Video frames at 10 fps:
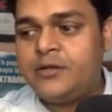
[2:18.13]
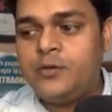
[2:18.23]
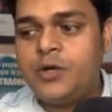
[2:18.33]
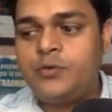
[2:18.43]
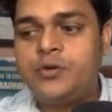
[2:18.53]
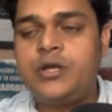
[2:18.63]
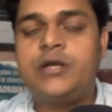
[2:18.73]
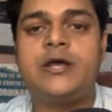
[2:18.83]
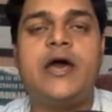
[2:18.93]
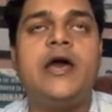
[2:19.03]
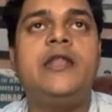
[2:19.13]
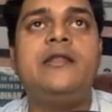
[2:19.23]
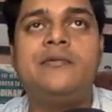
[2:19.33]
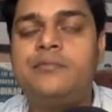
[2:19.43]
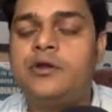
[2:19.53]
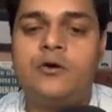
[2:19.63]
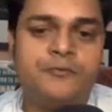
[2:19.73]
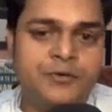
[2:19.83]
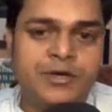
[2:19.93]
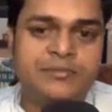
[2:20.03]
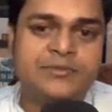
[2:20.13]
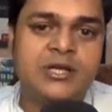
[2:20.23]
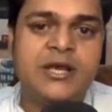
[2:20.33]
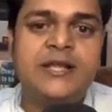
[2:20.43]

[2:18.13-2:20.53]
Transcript: you want to create n number of VMs,